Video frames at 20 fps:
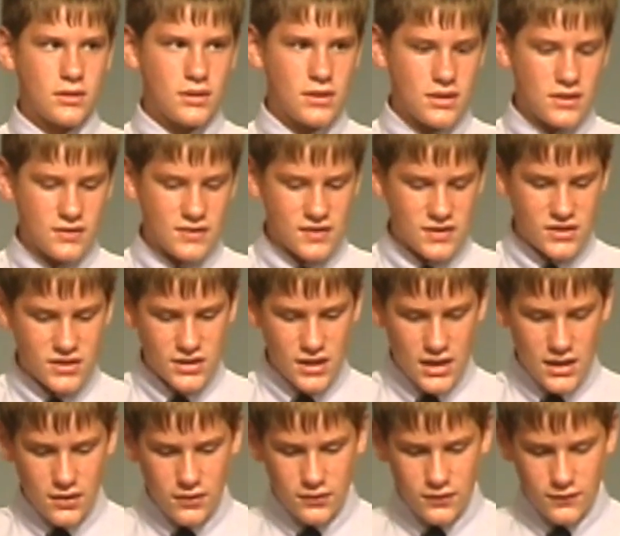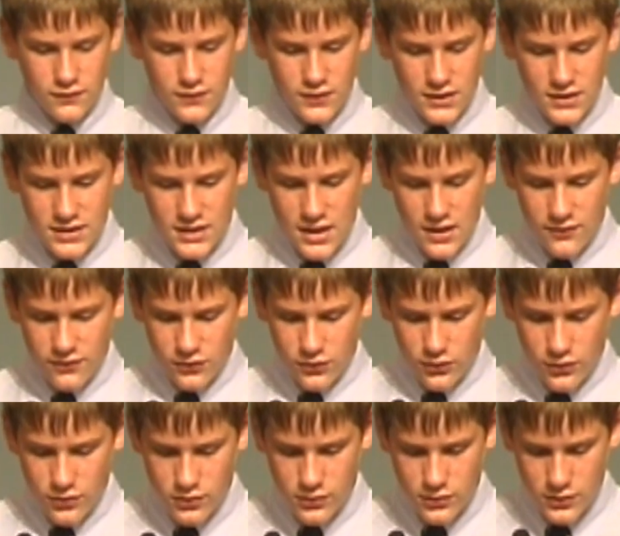He's a child of the devil.
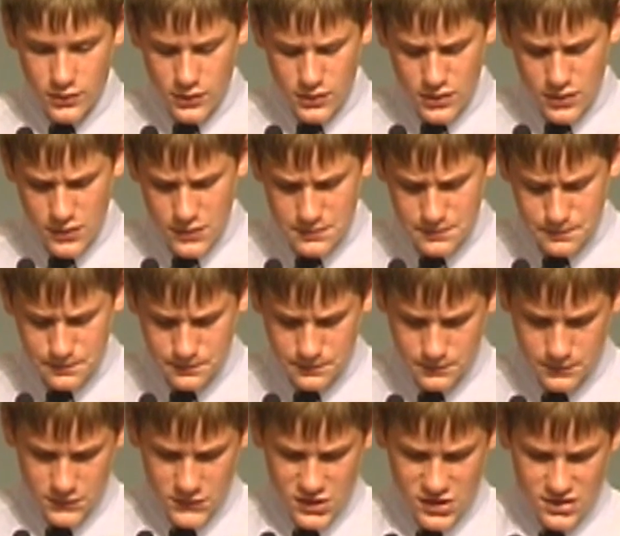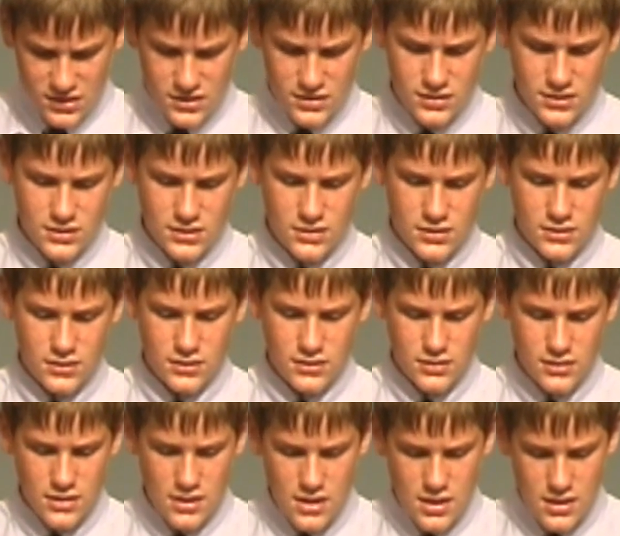The
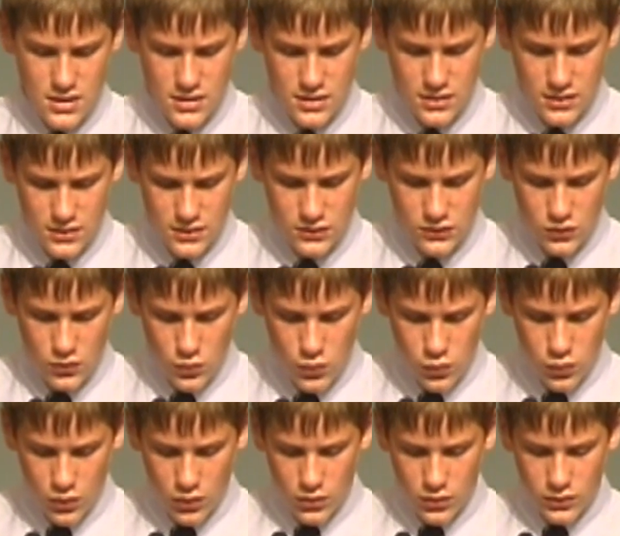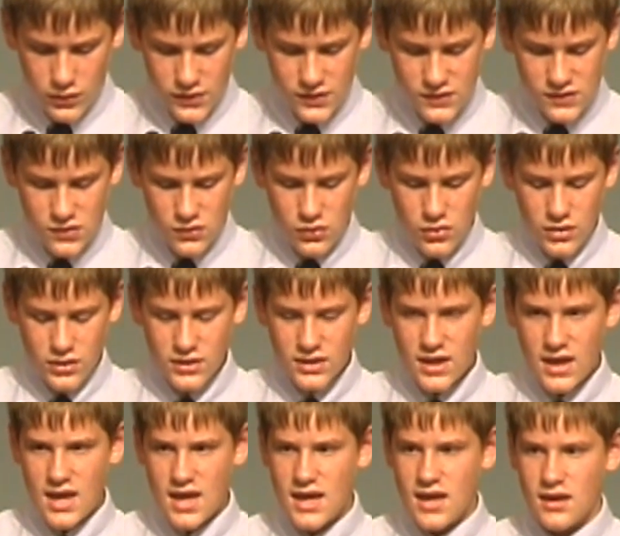world is going to
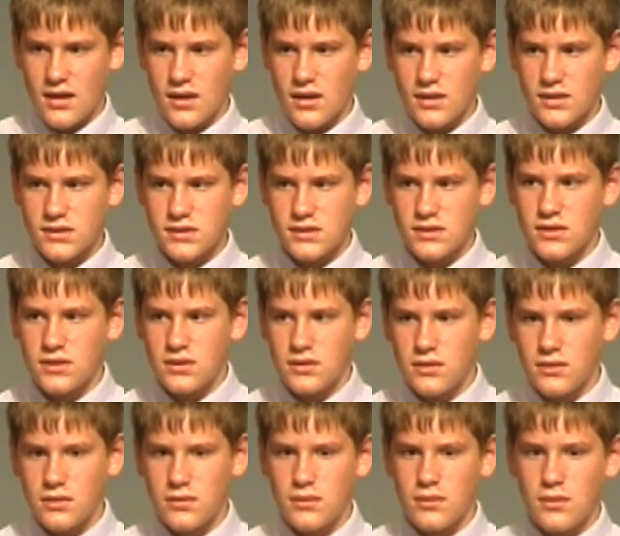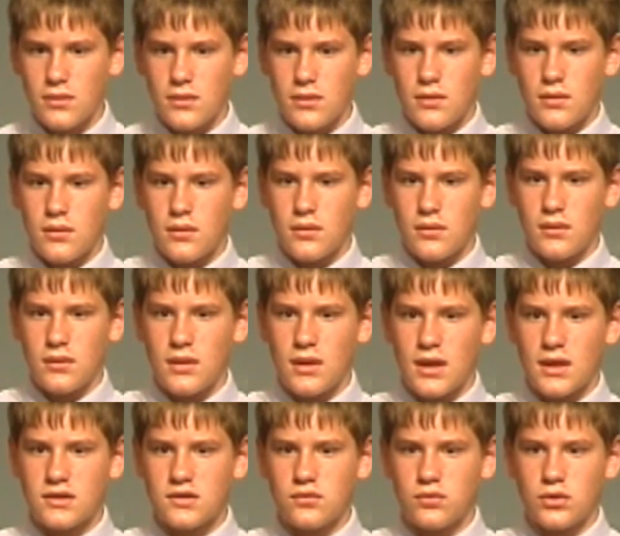hate us.
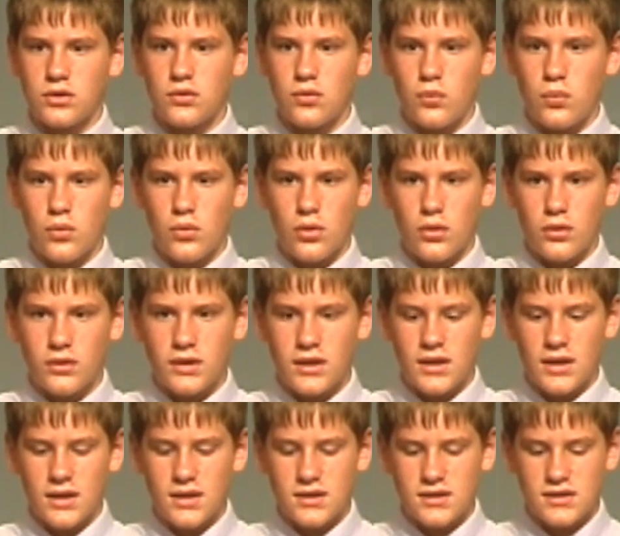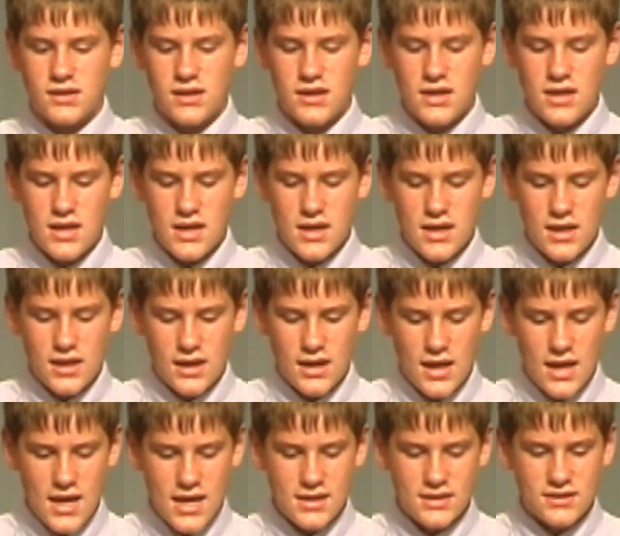That's what the world is. It
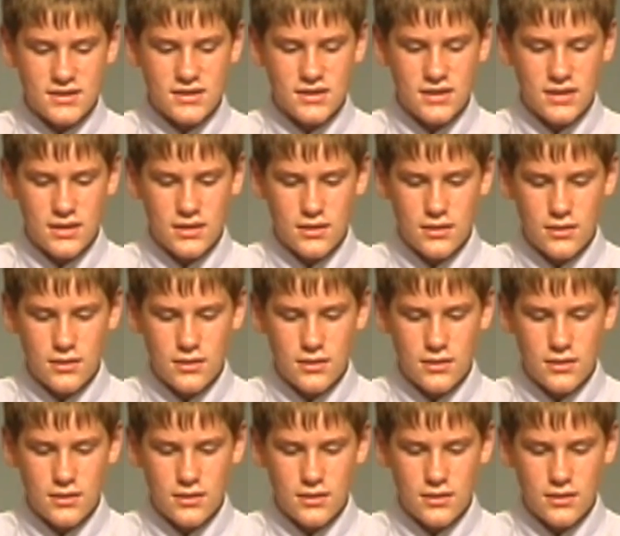hates,